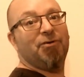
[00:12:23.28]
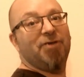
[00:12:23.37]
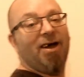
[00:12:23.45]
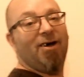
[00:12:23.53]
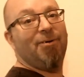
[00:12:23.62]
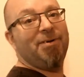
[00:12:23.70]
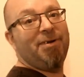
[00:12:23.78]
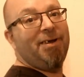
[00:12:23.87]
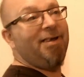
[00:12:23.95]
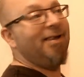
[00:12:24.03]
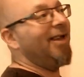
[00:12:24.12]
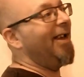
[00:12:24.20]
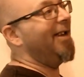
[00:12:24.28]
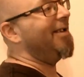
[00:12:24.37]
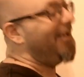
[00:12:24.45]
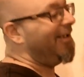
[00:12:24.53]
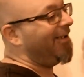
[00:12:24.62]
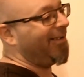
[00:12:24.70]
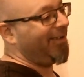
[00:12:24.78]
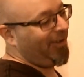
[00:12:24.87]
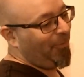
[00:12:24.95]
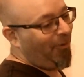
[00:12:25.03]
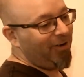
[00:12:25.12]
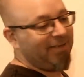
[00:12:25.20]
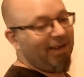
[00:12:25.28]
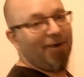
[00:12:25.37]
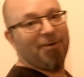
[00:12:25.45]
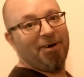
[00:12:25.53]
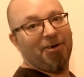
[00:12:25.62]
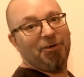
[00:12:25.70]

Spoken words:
down. And you walk down there,